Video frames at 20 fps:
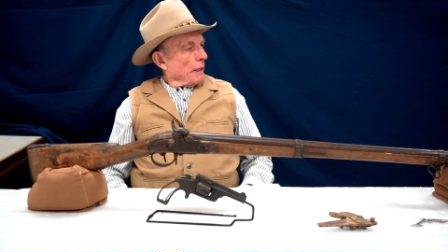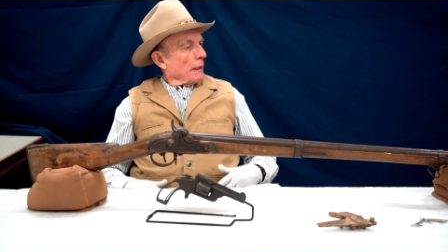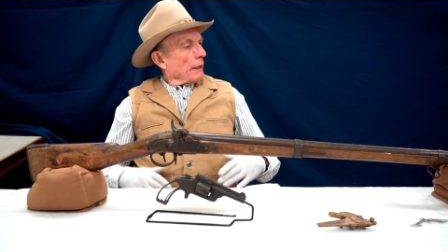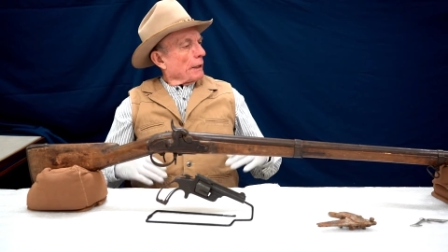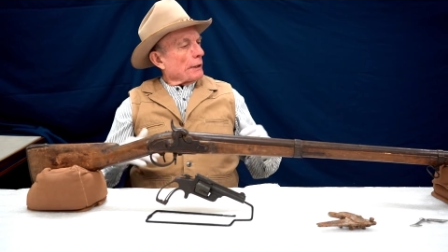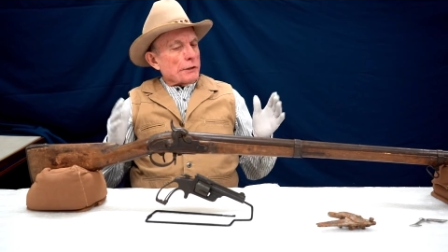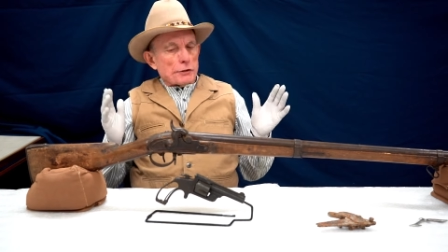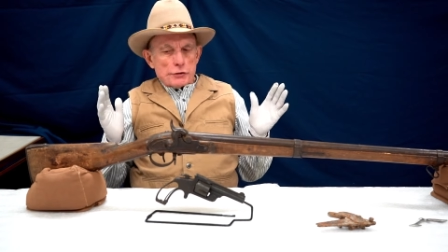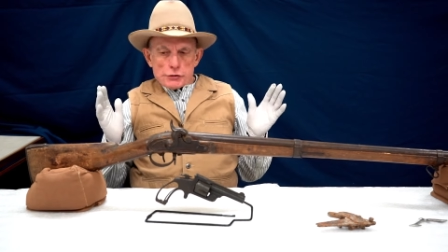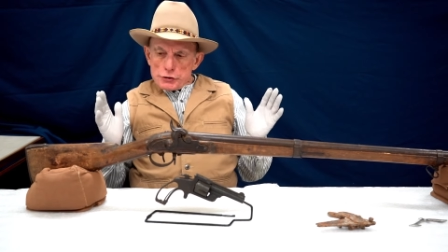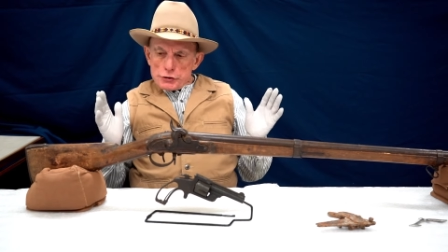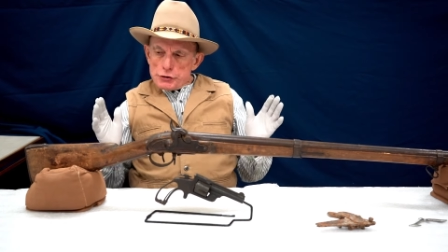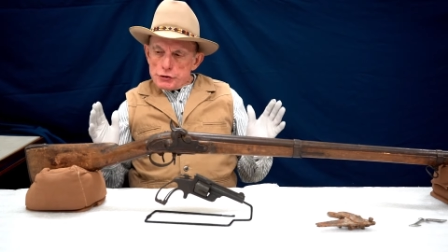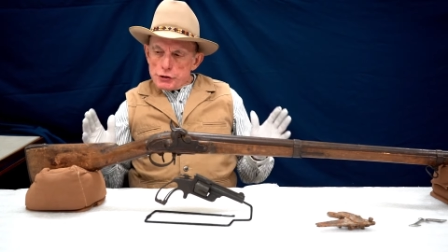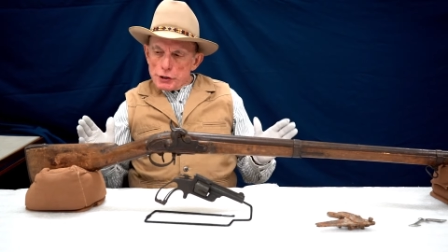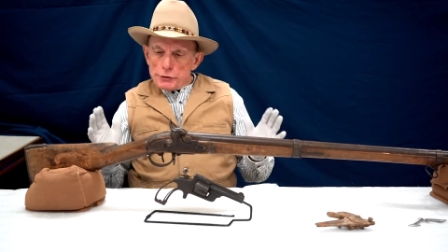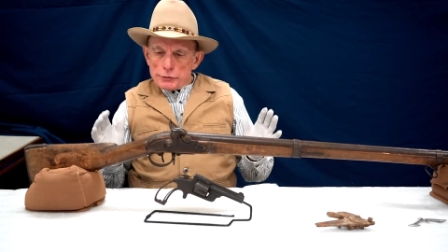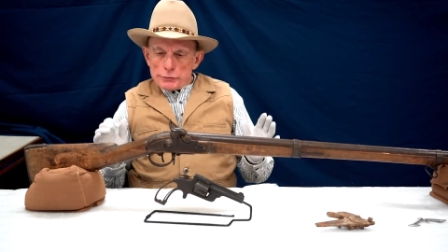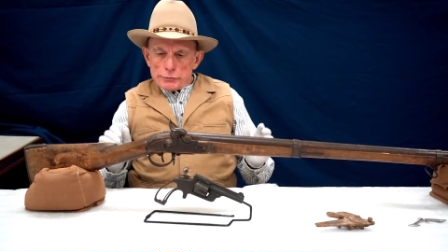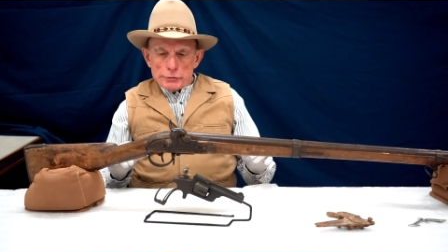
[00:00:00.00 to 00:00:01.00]
In its
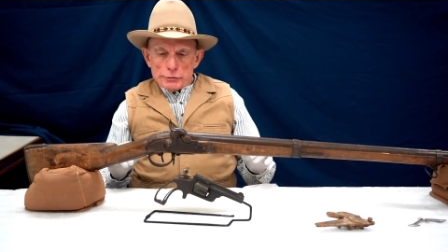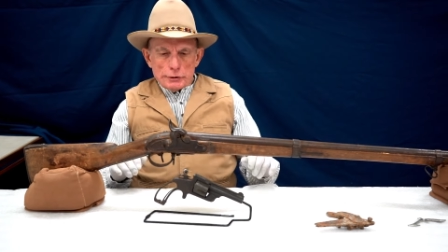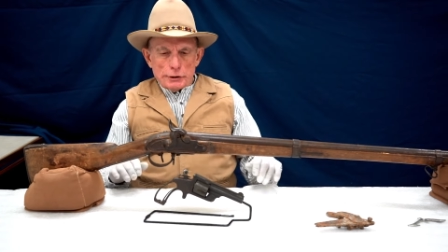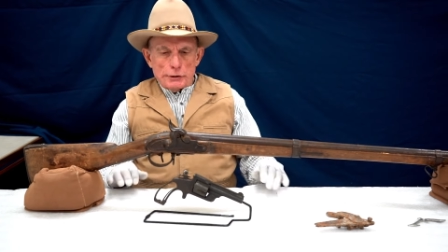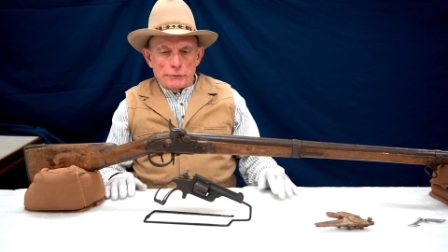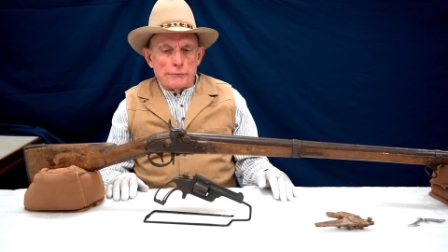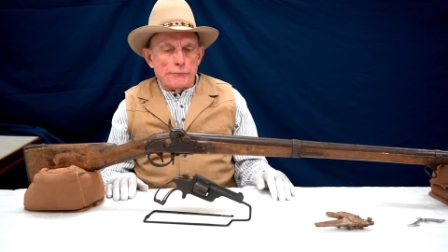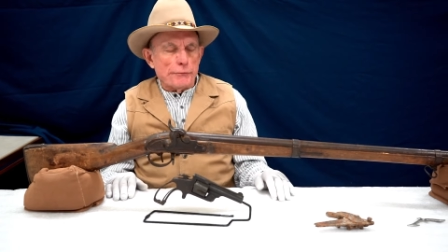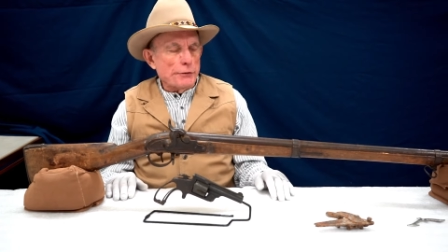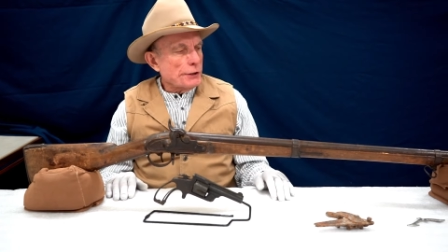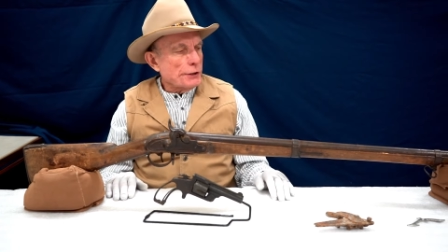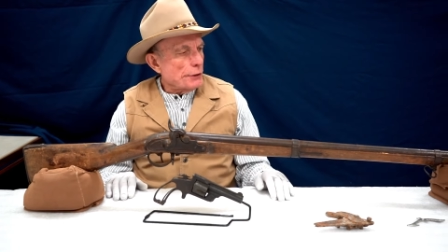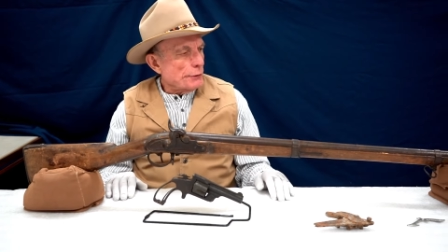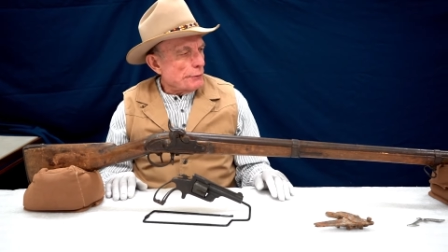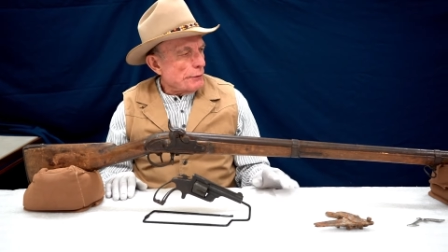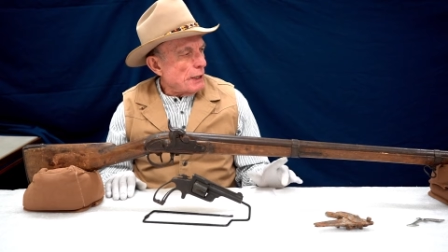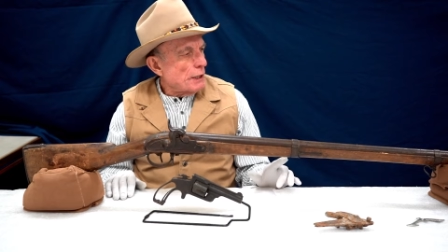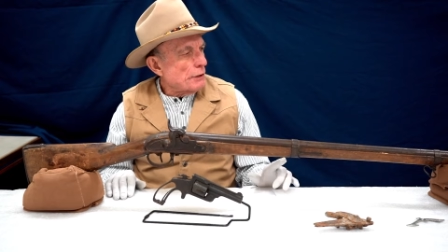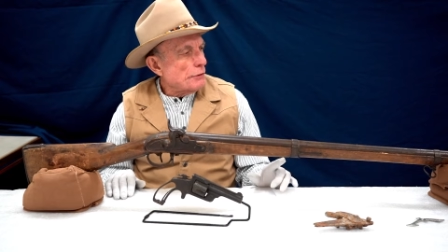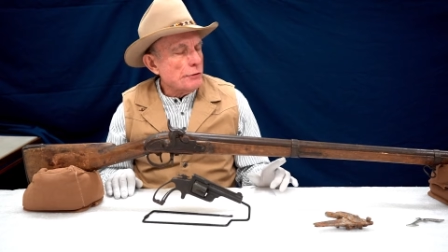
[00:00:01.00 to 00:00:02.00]
general
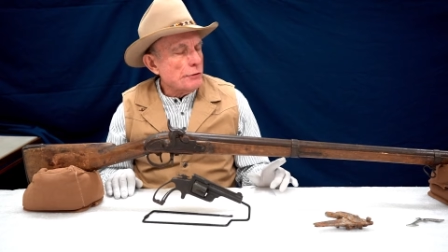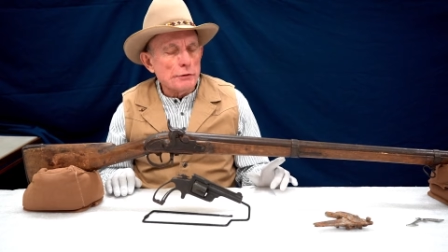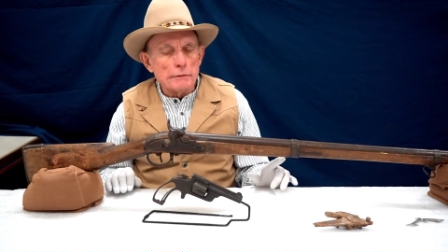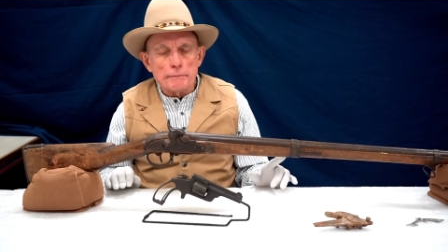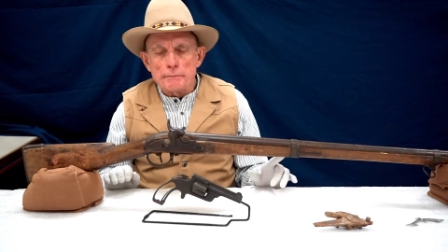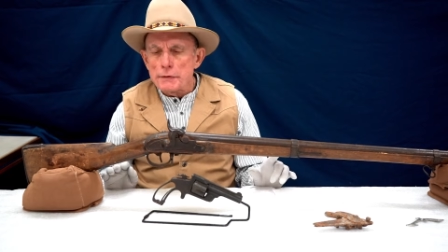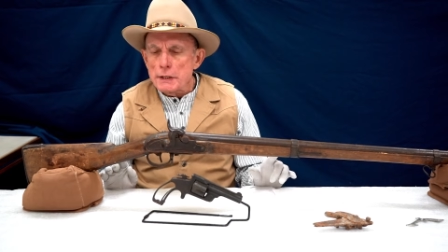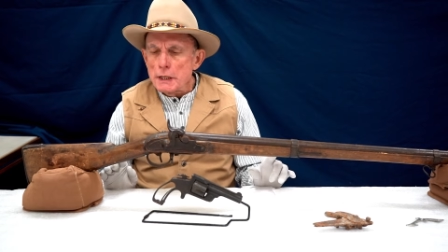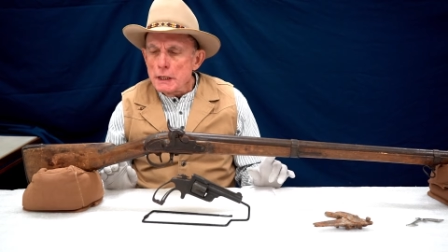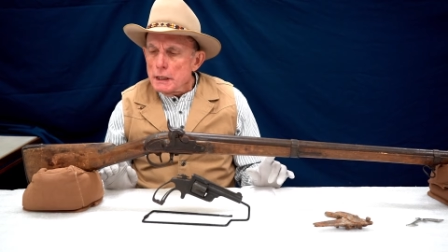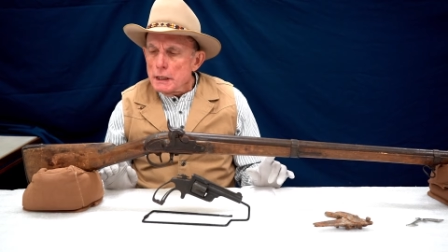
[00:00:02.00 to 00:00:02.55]
configuration,